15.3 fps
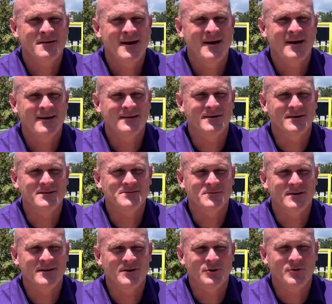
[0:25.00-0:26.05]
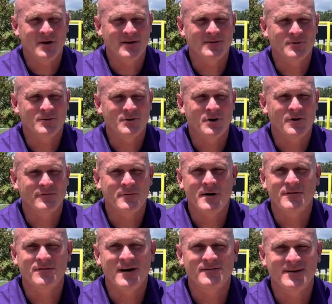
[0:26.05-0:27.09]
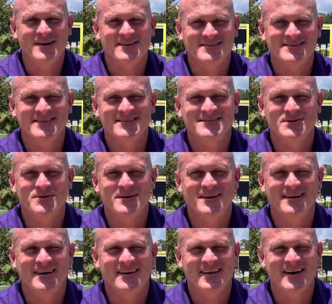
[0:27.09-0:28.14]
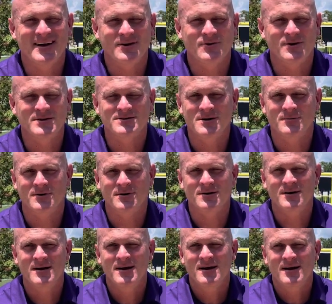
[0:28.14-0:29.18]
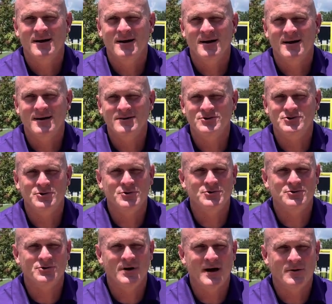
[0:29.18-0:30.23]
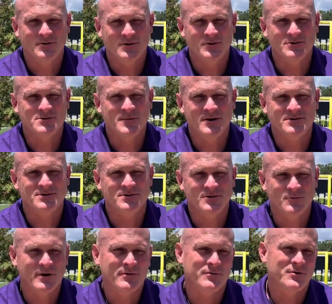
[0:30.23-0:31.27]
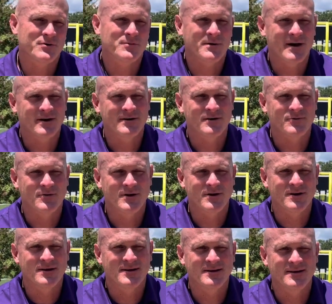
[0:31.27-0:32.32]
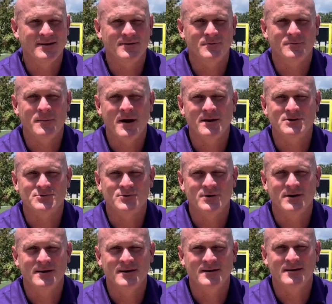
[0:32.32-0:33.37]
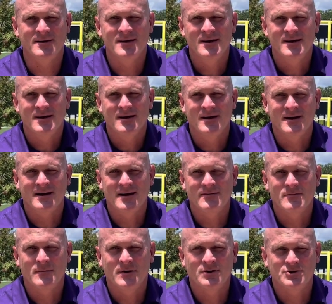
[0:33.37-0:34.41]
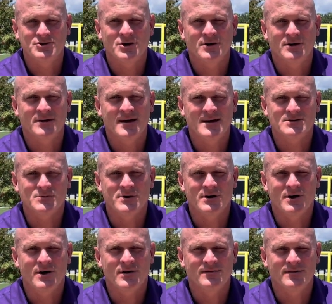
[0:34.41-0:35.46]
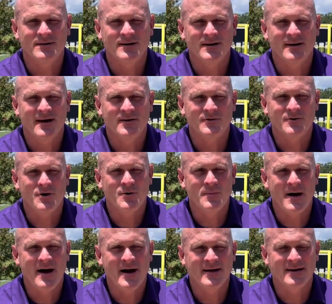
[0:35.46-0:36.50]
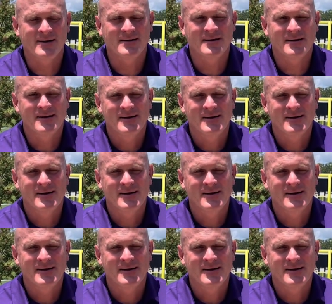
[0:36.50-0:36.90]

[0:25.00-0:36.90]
Yeah, it does. You're right. They were gone for about five days. So uh, they, they, had a great summer uh, in June and July with Coach Smelster in the weight room and out here running and getting their bodies ready. And uh, gave them a good chunk of last week off, and, and now they're all back, and